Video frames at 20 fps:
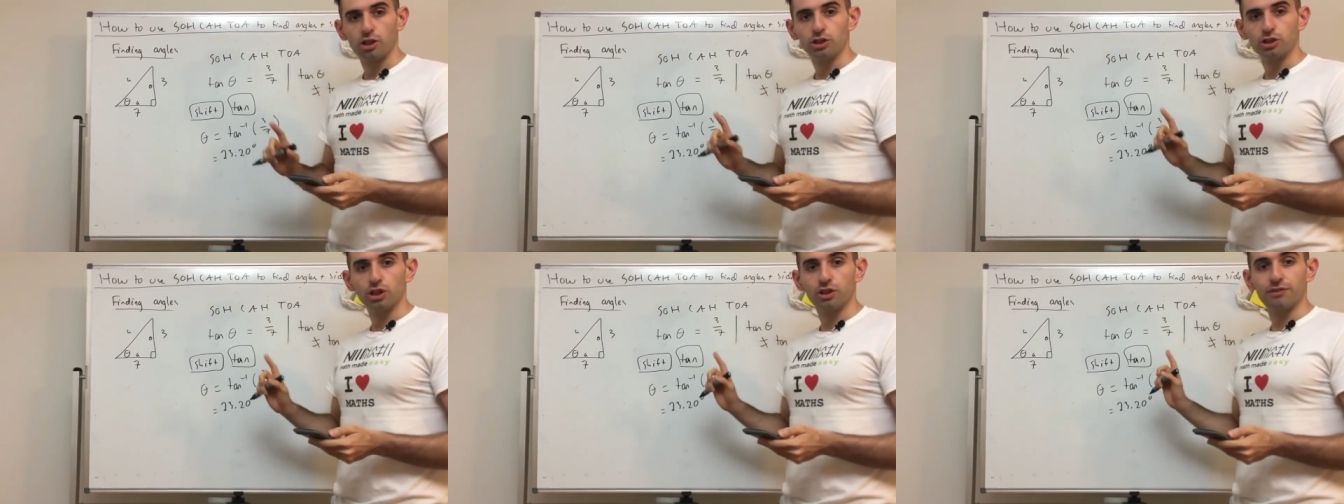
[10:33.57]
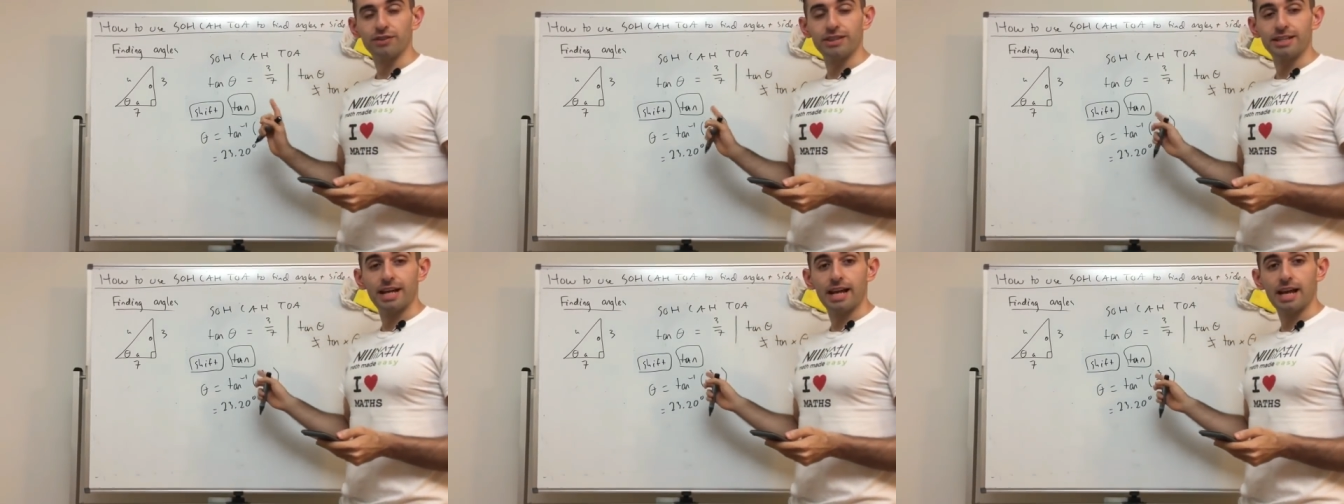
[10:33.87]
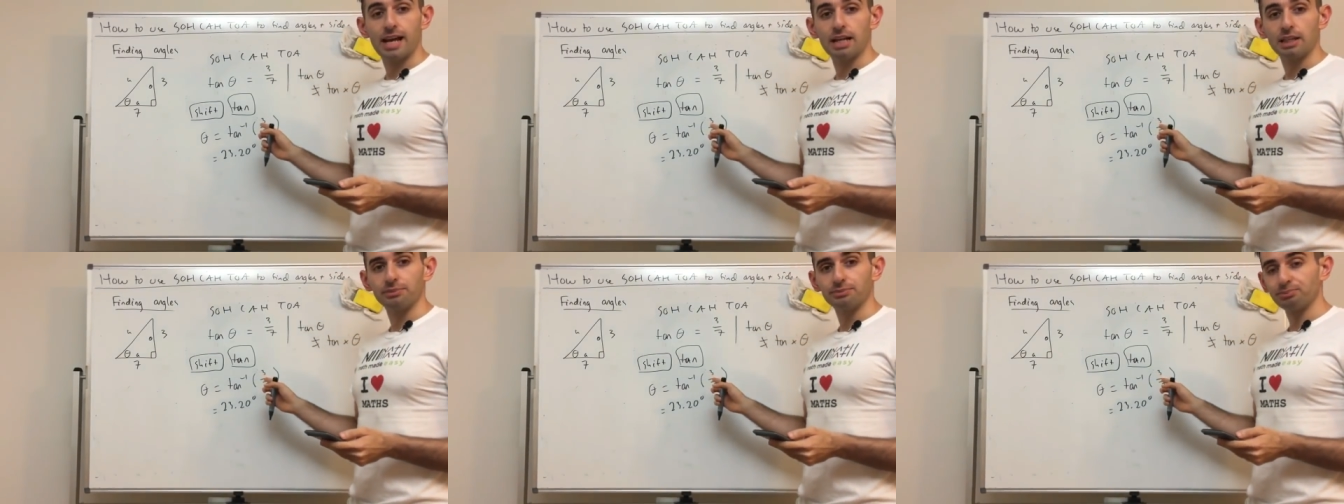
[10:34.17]
So for
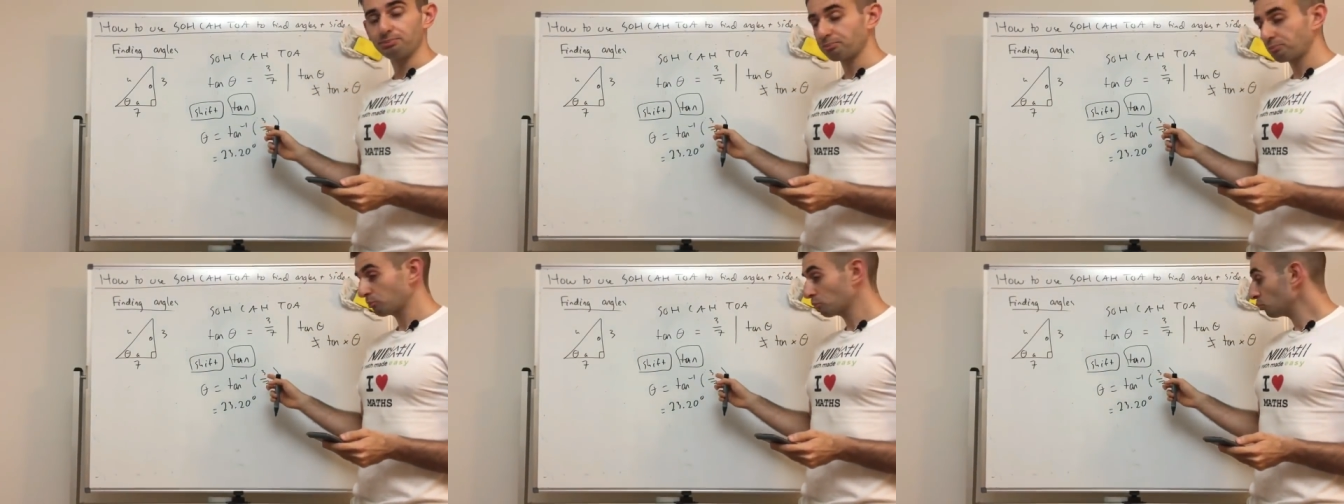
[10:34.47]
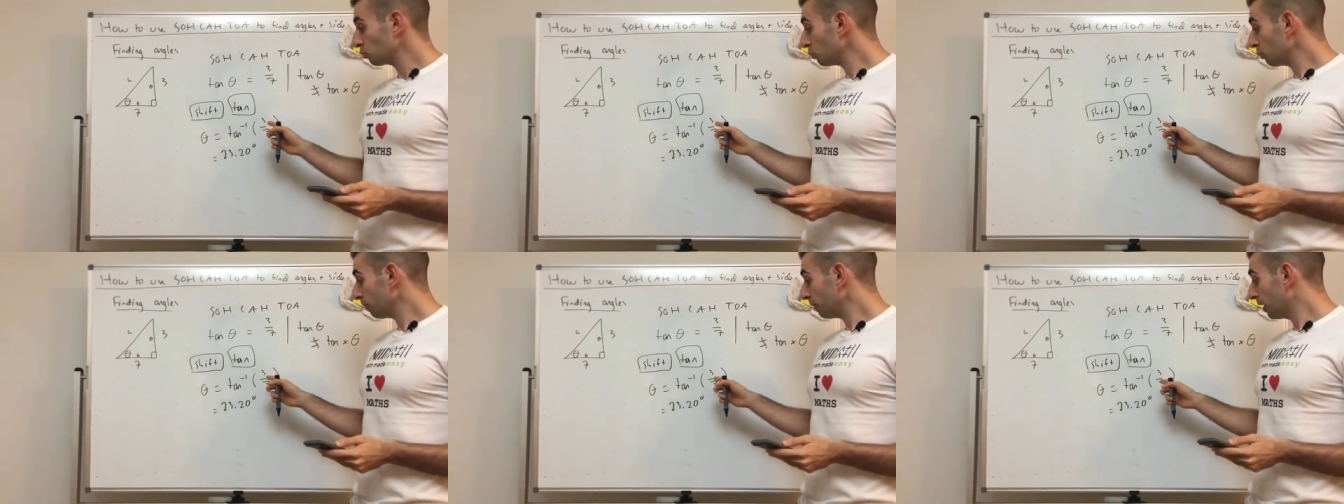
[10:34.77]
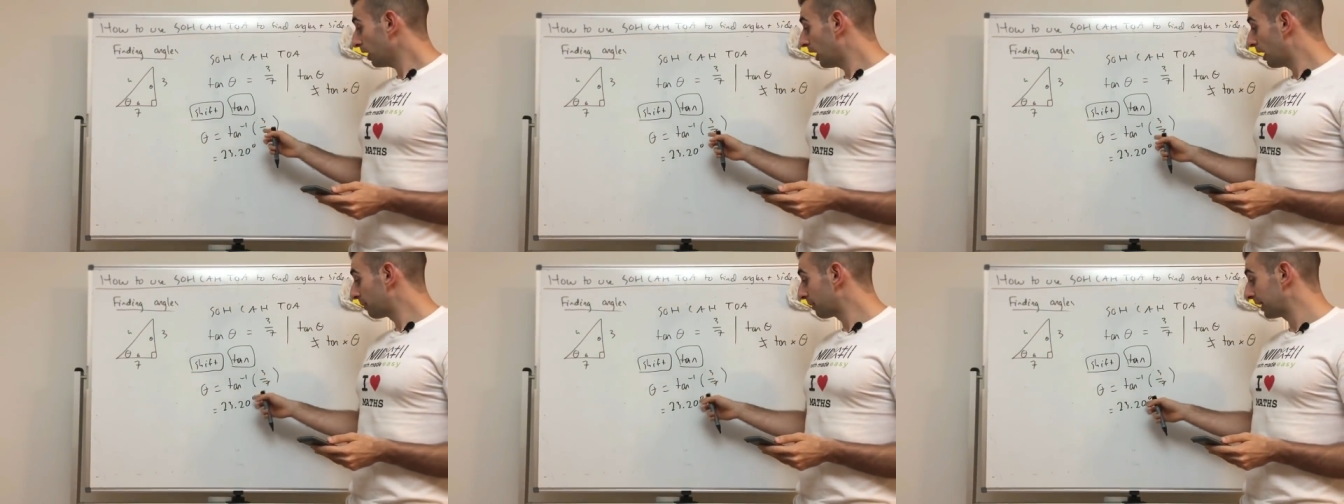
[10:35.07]
now,
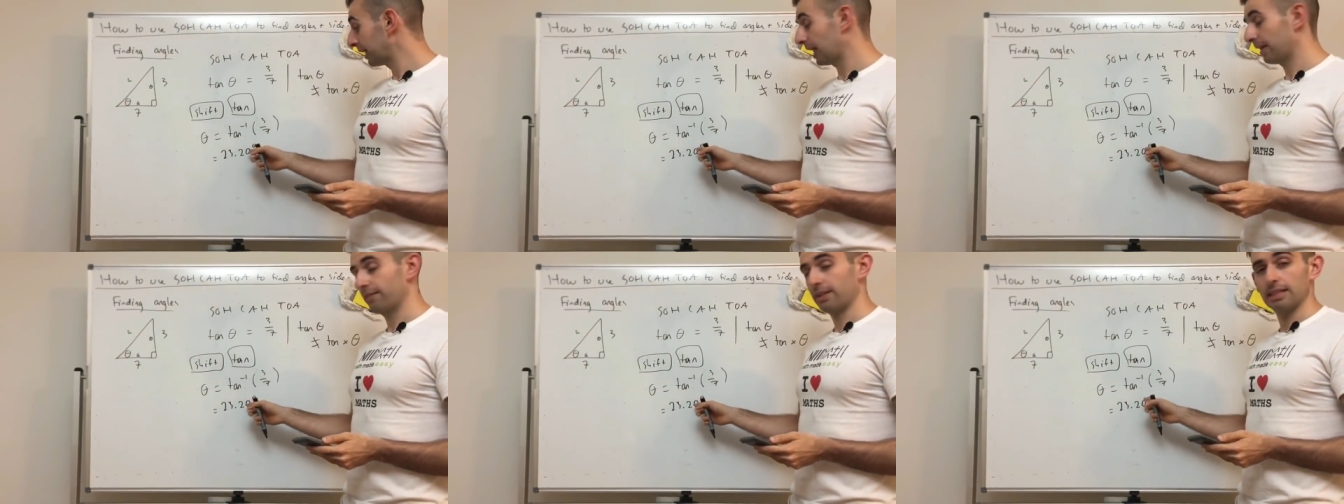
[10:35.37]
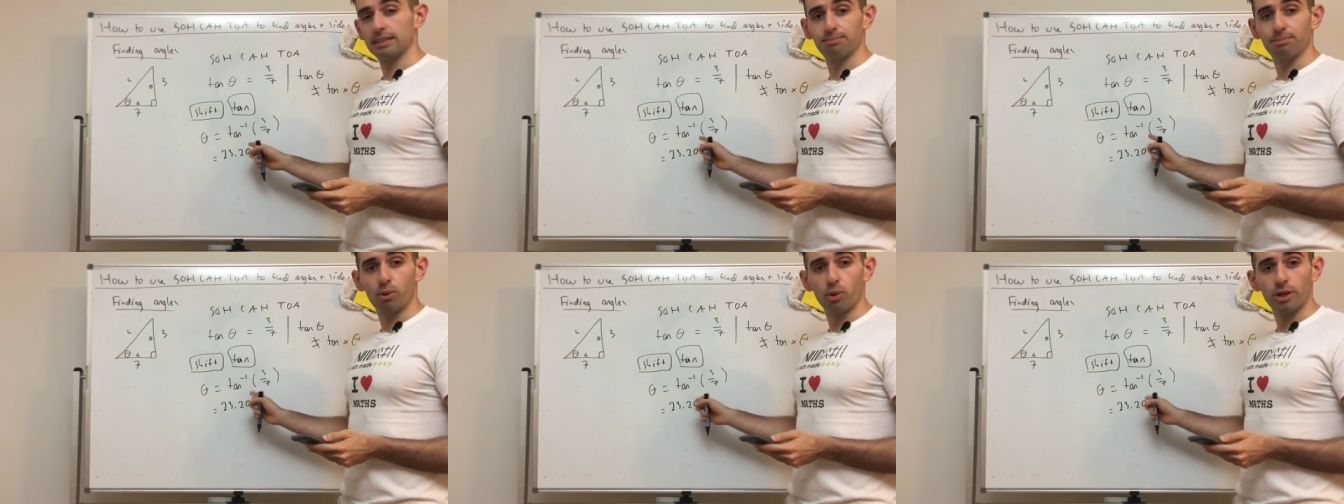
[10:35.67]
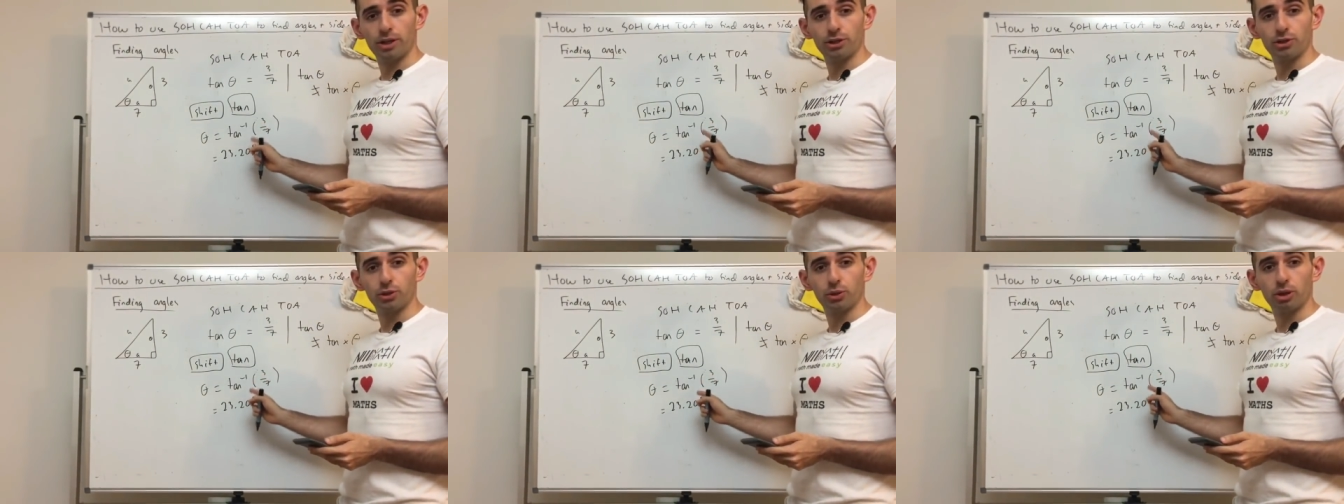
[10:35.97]
I'm going to leave it as
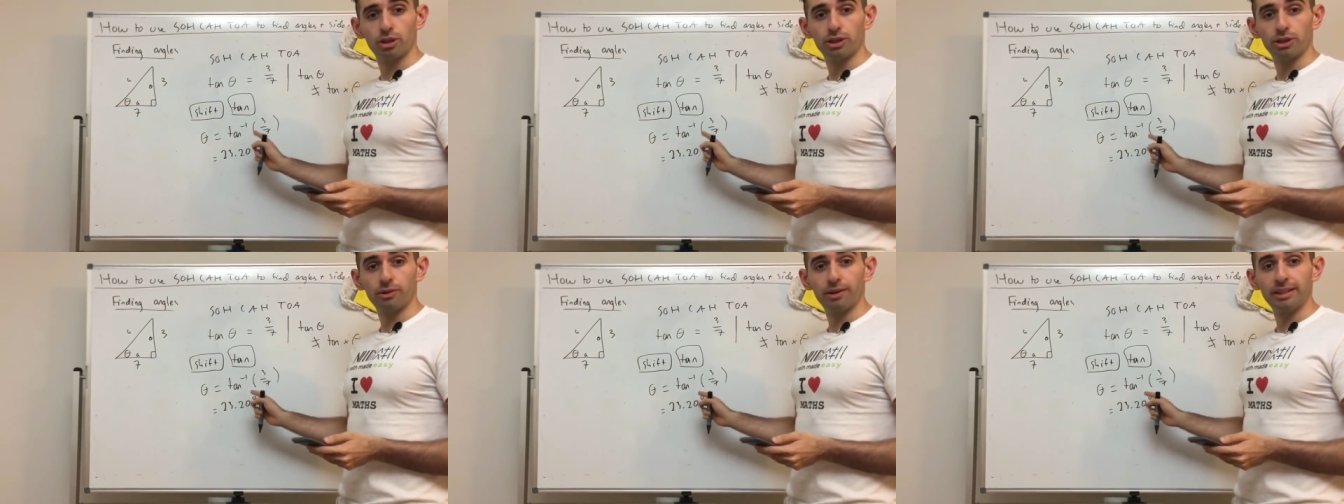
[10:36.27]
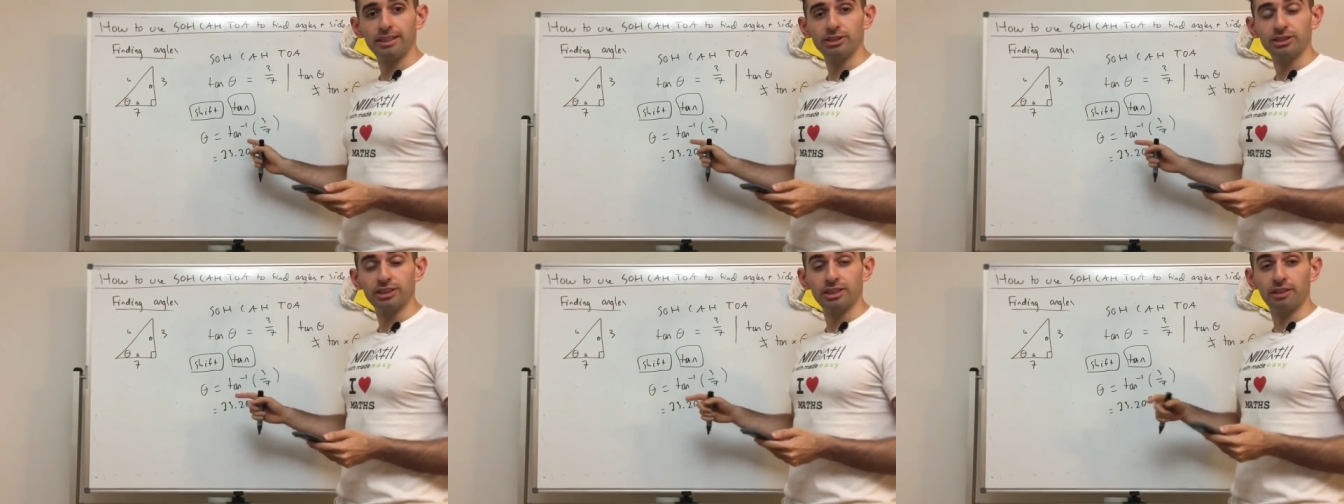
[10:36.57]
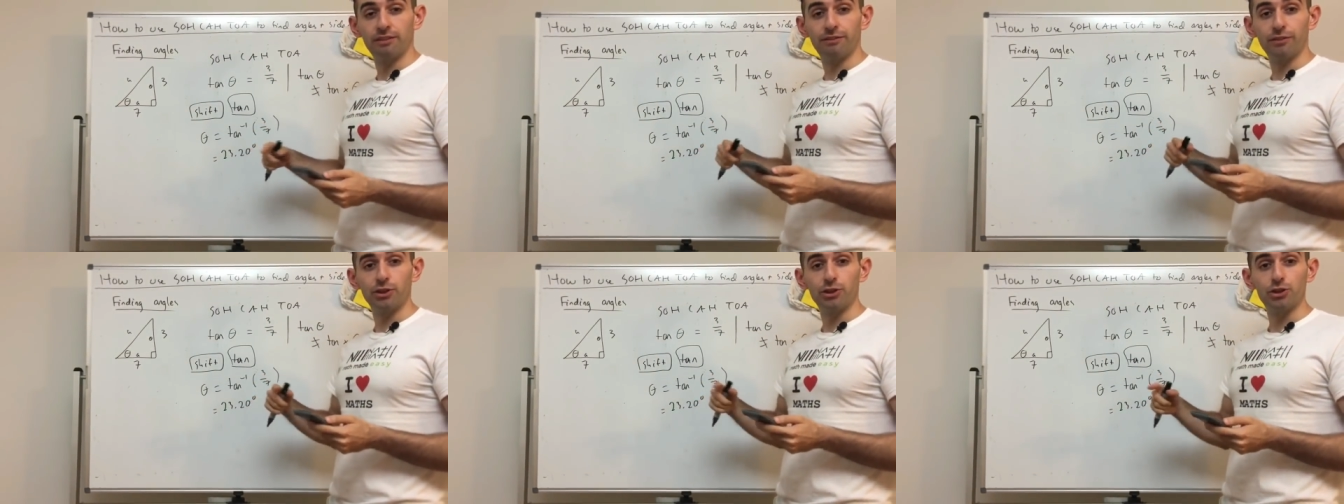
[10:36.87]
0.20 degrees because in the
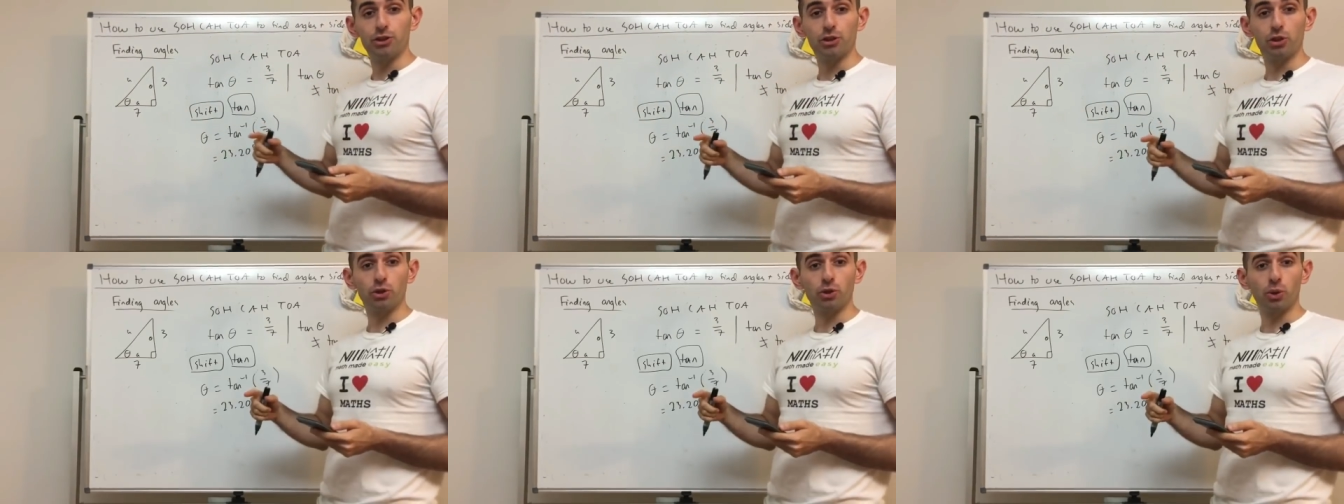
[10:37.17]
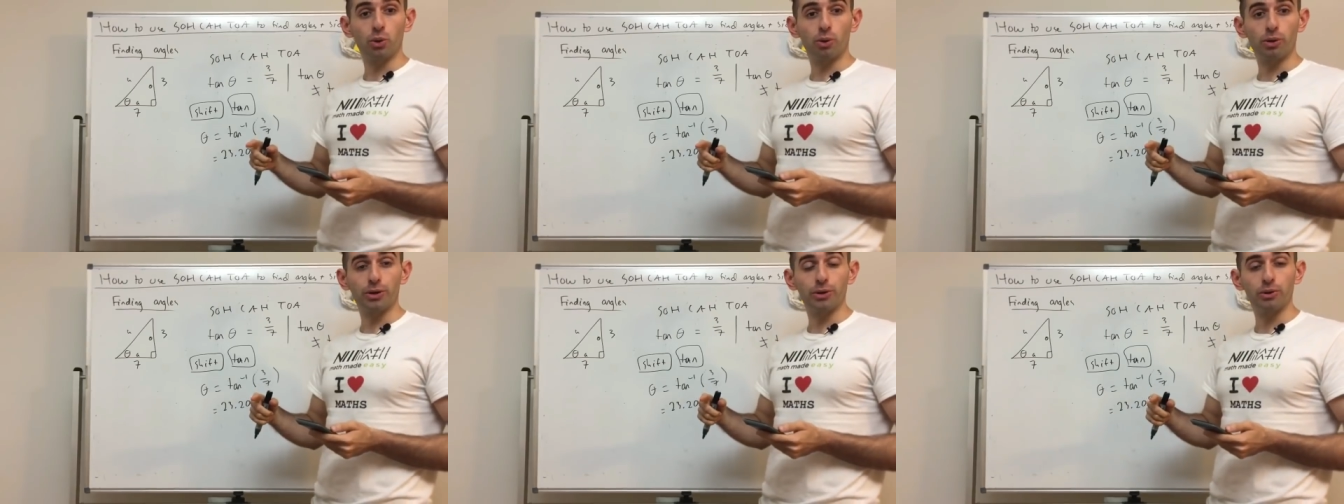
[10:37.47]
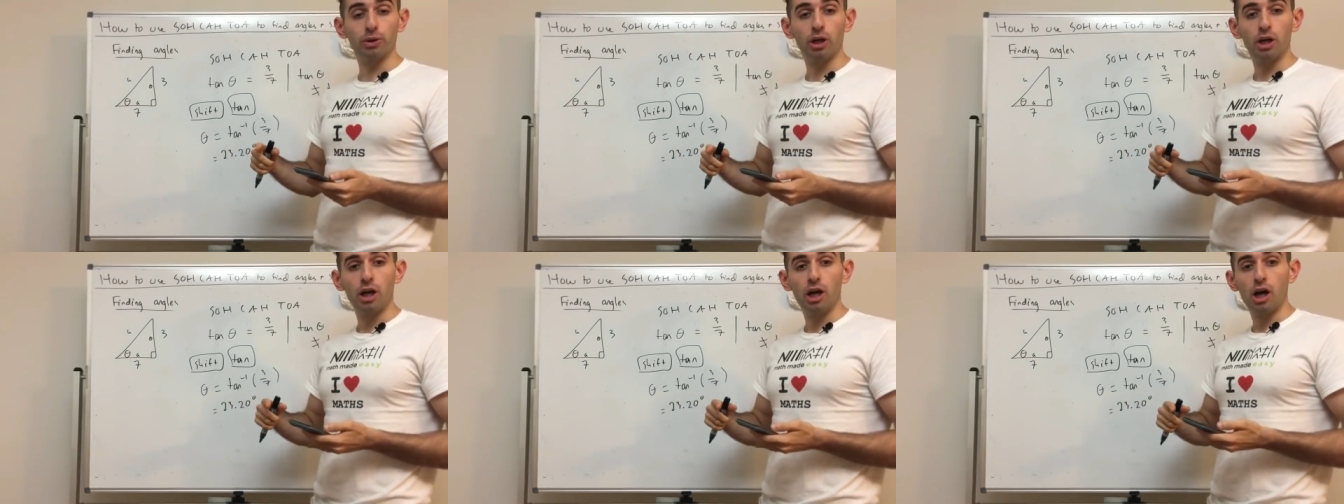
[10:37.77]
future
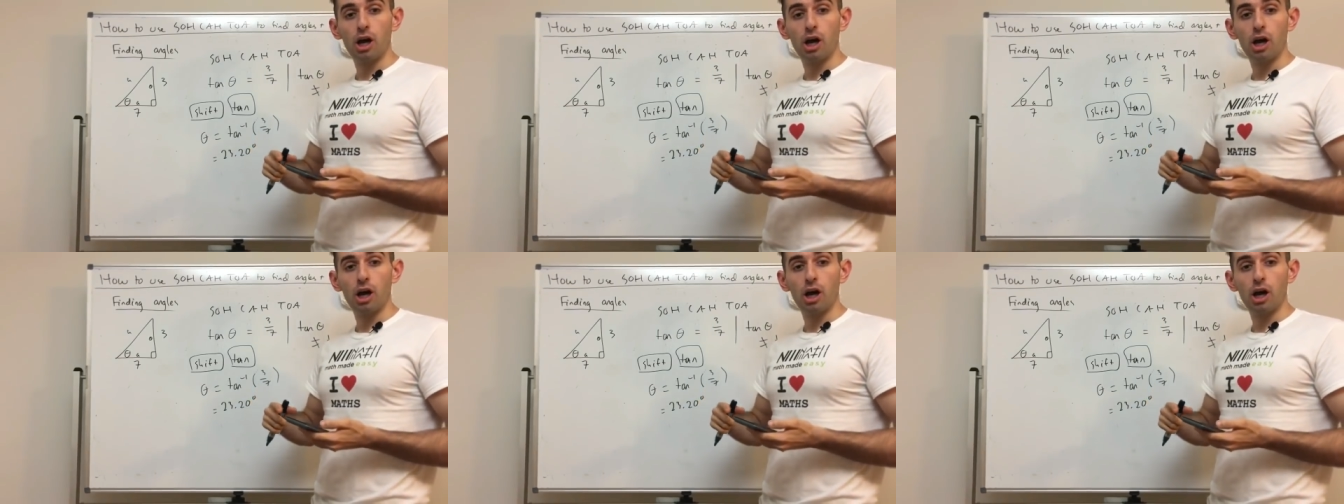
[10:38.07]
tutorial,